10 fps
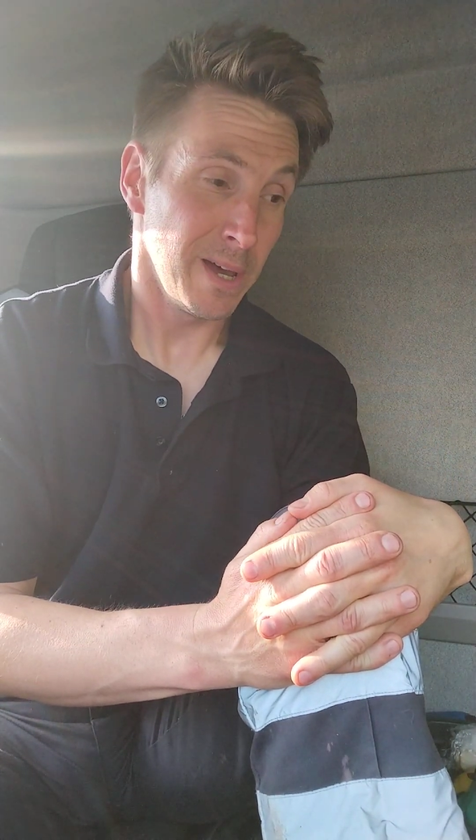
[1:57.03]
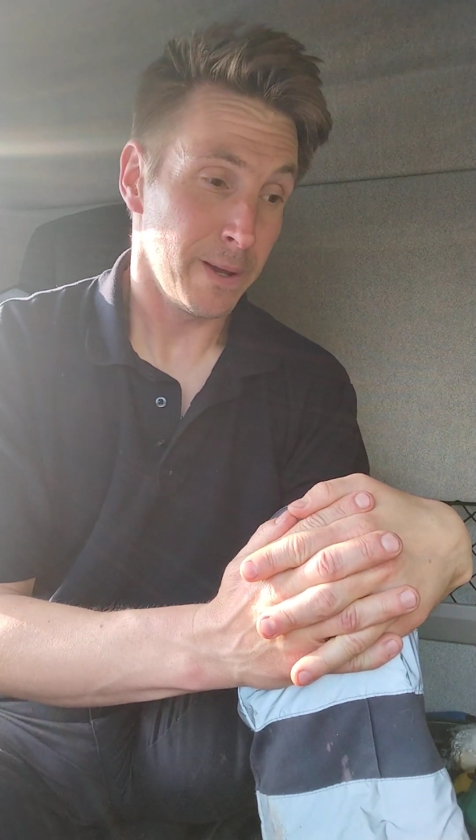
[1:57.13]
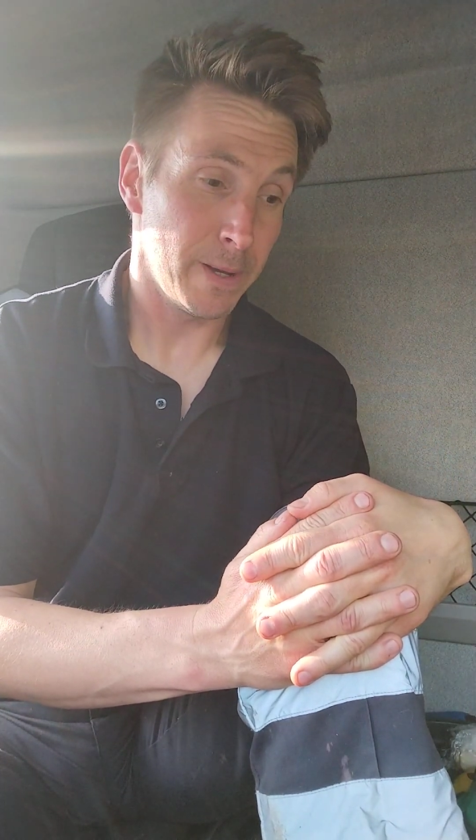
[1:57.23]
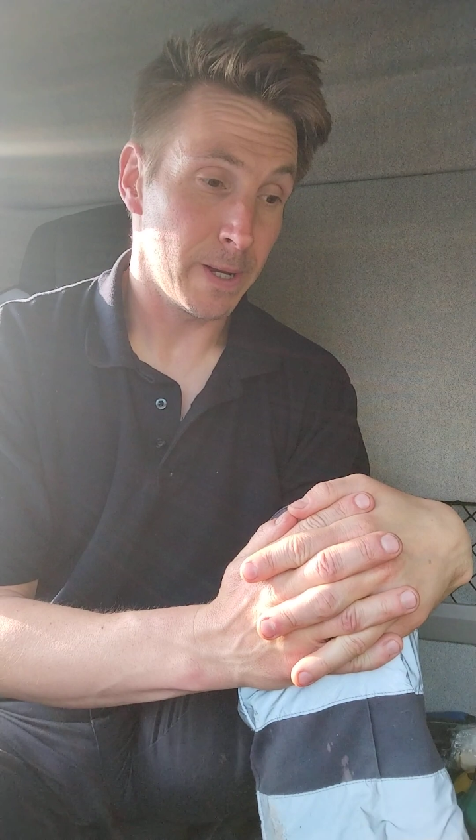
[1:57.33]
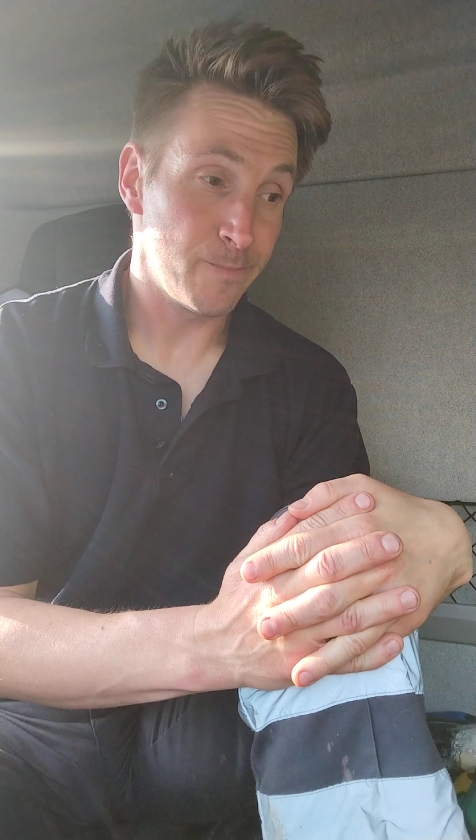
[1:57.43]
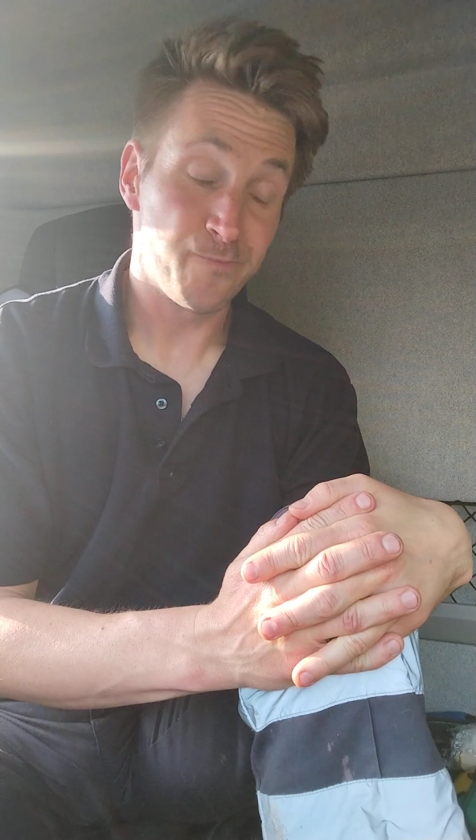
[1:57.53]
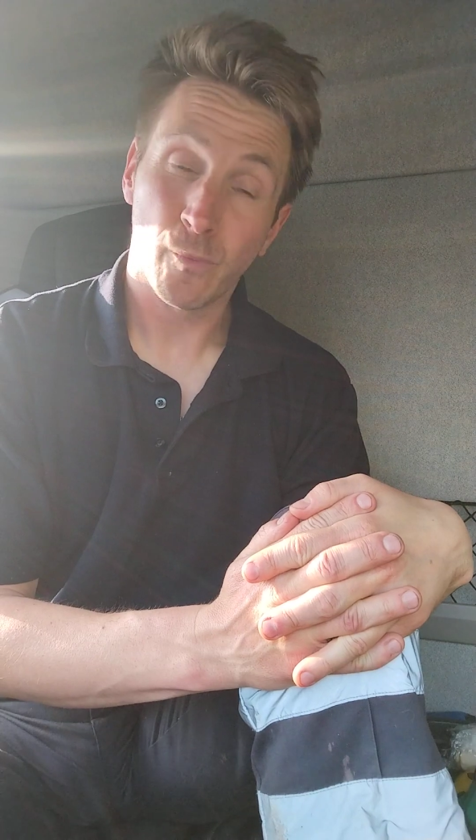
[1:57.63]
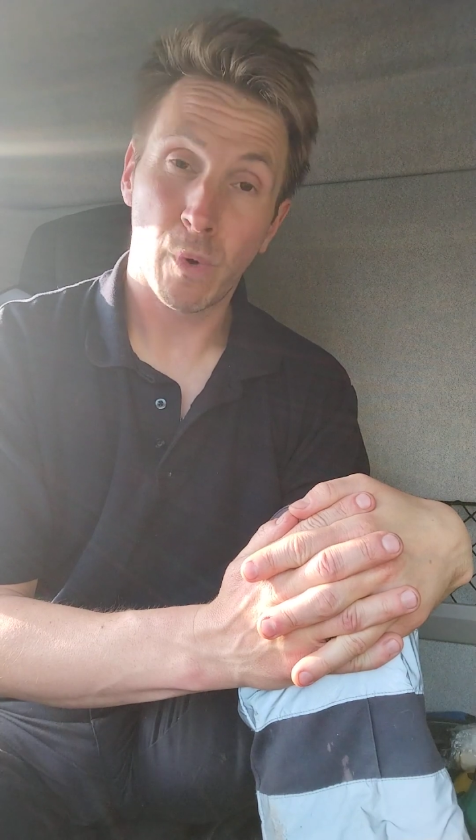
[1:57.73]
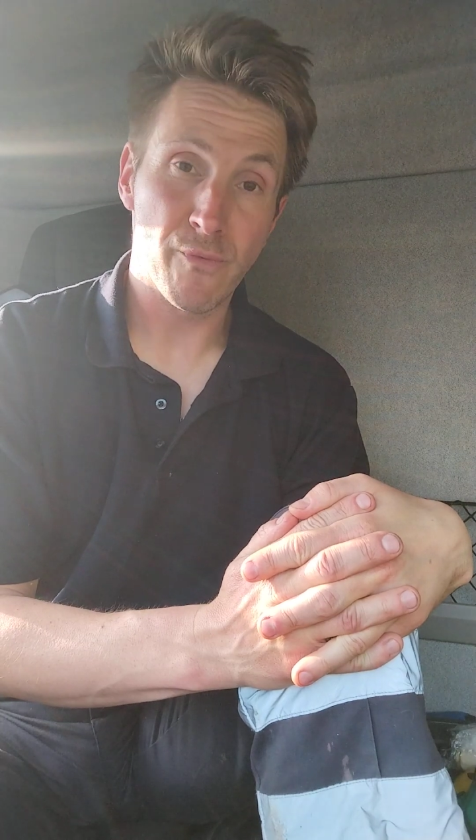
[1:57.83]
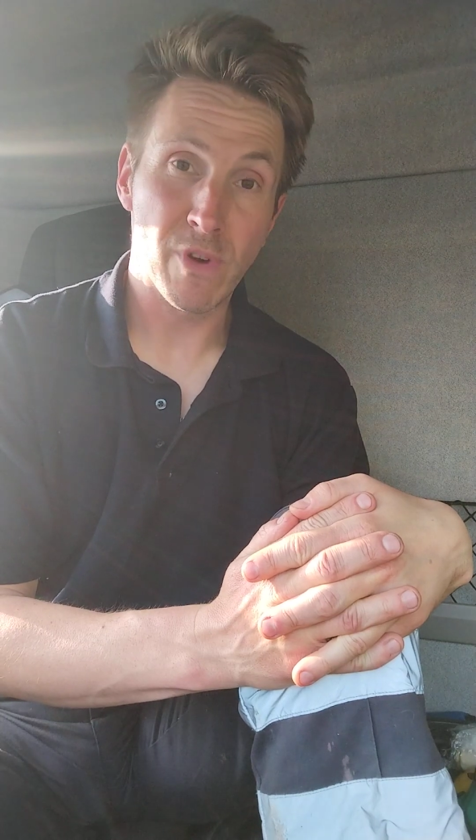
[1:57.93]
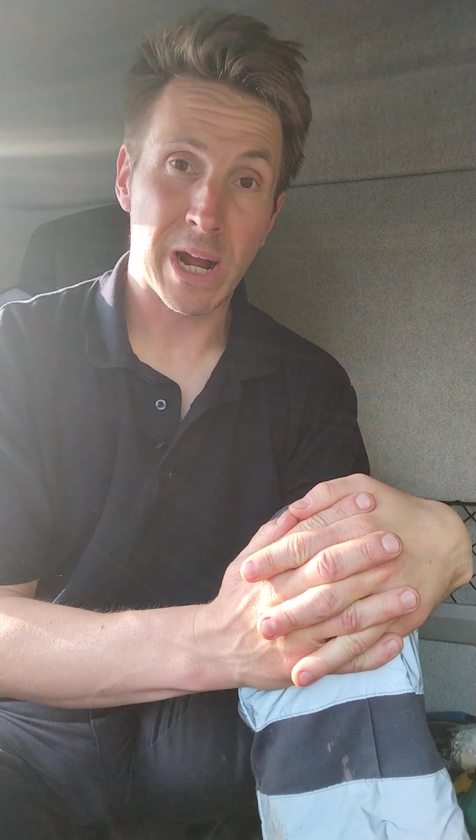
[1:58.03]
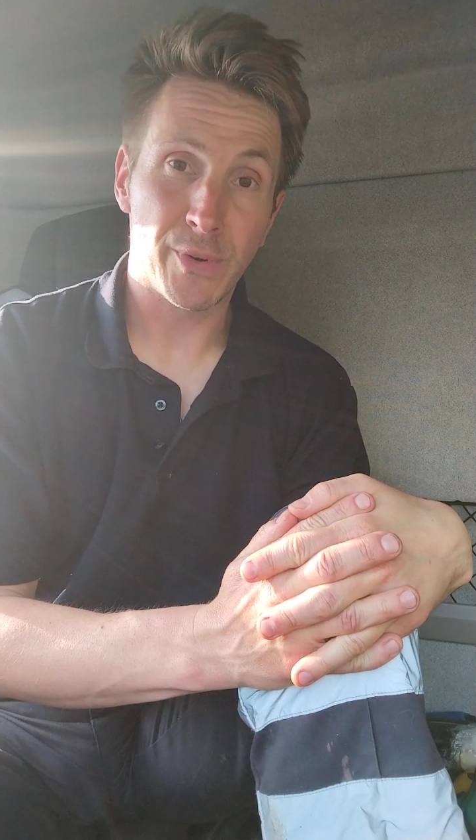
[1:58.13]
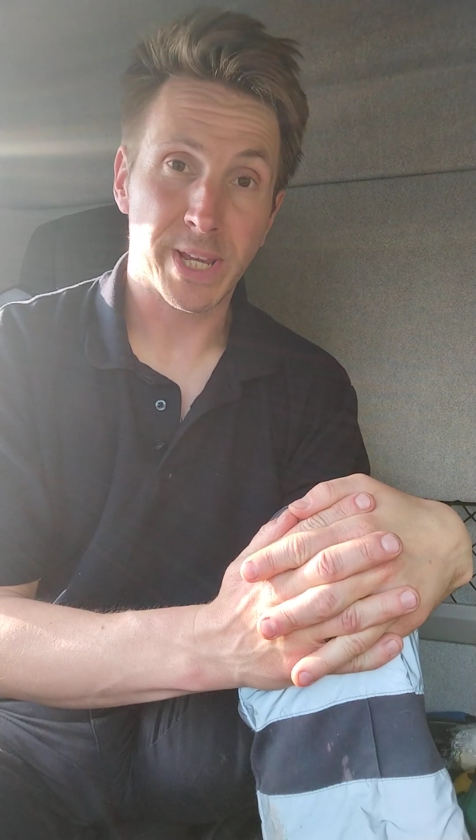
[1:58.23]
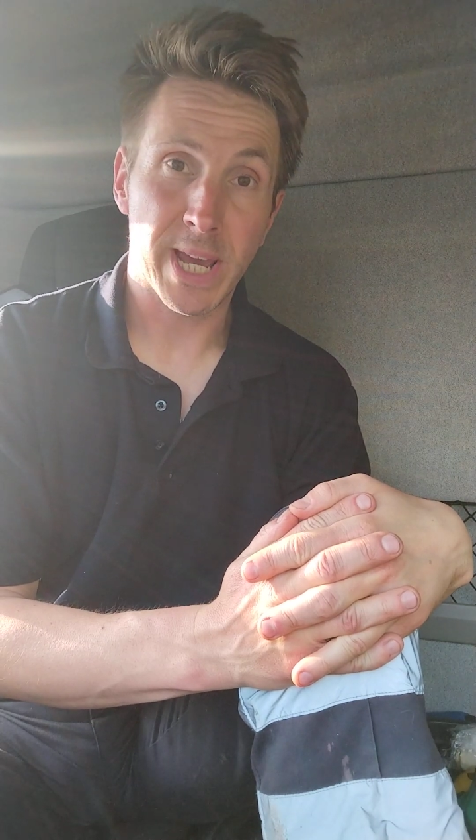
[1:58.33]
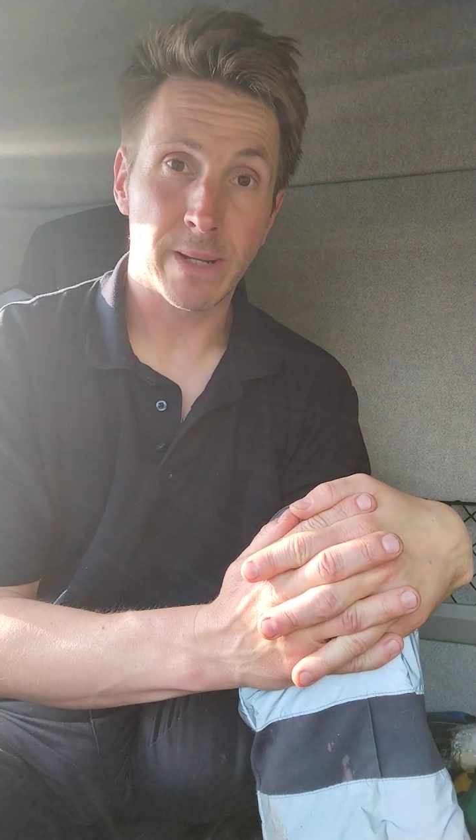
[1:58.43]
went
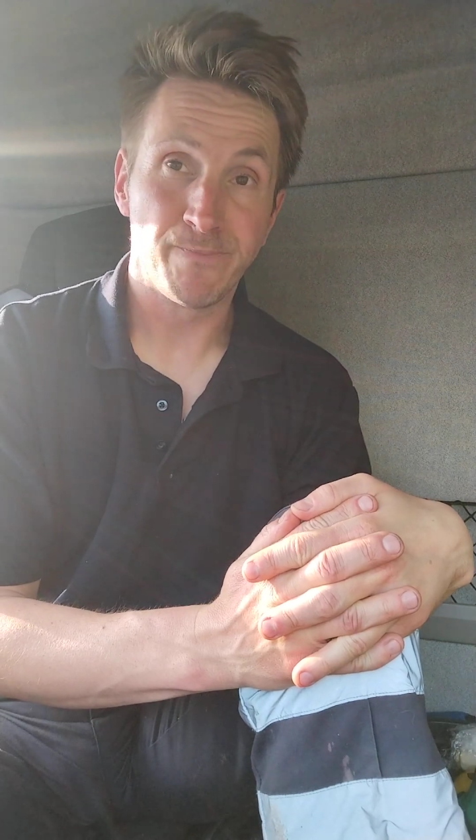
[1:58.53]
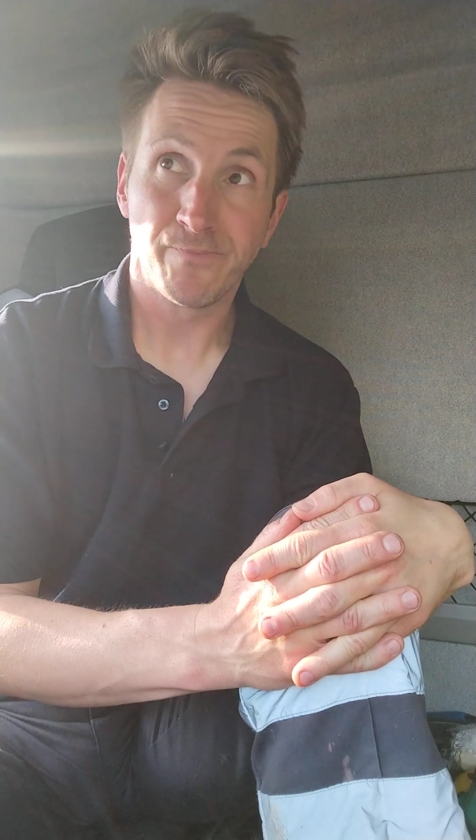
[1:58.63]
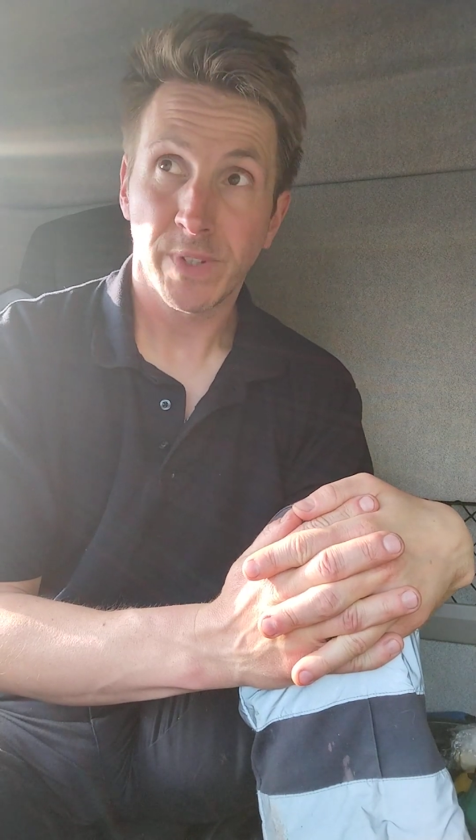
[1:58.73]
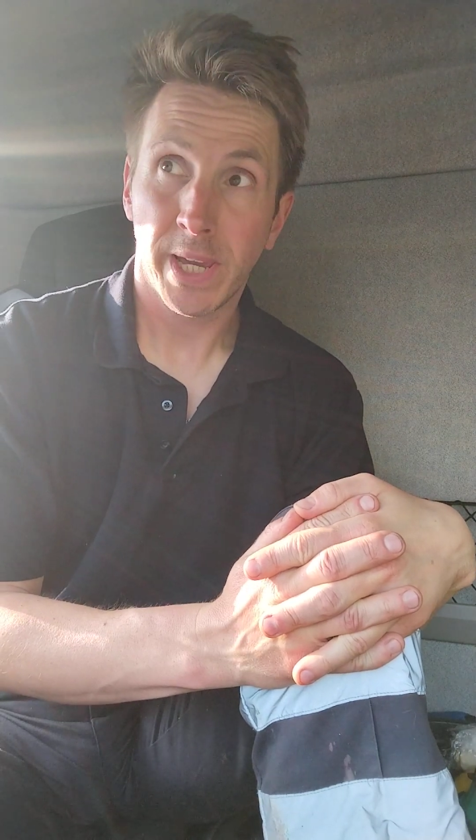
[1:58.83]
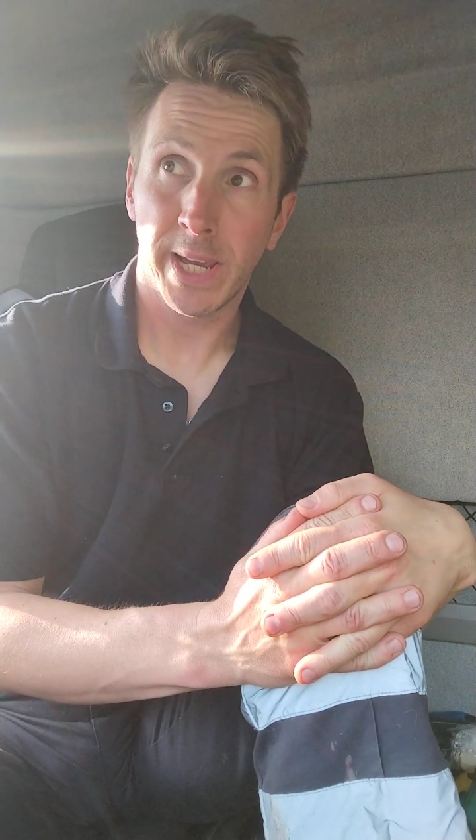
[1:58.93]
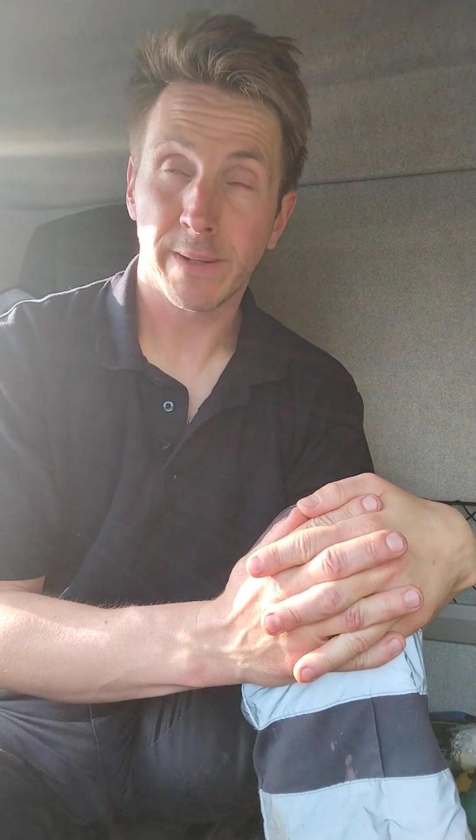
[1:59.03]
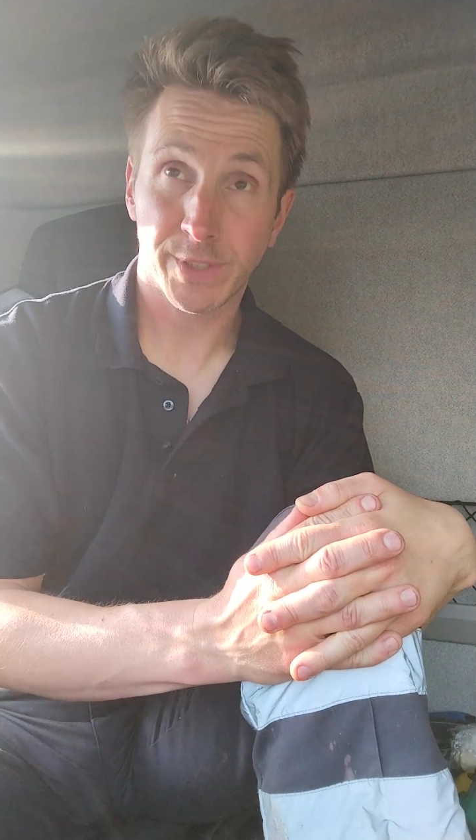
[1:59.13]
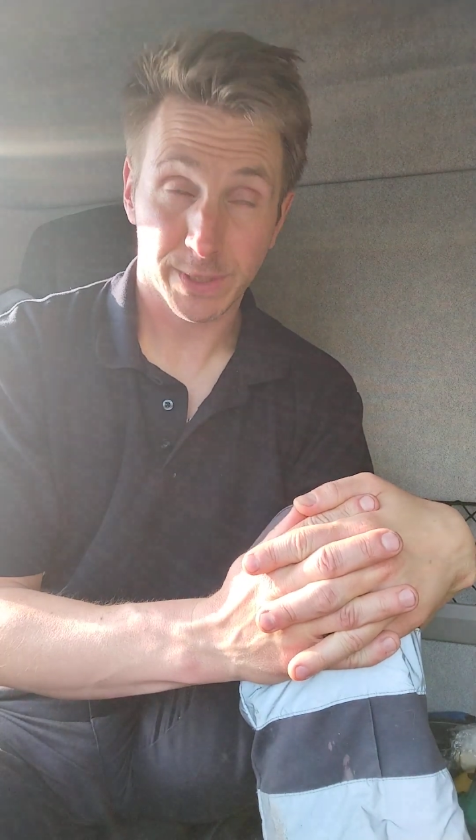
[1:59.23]
round again, hit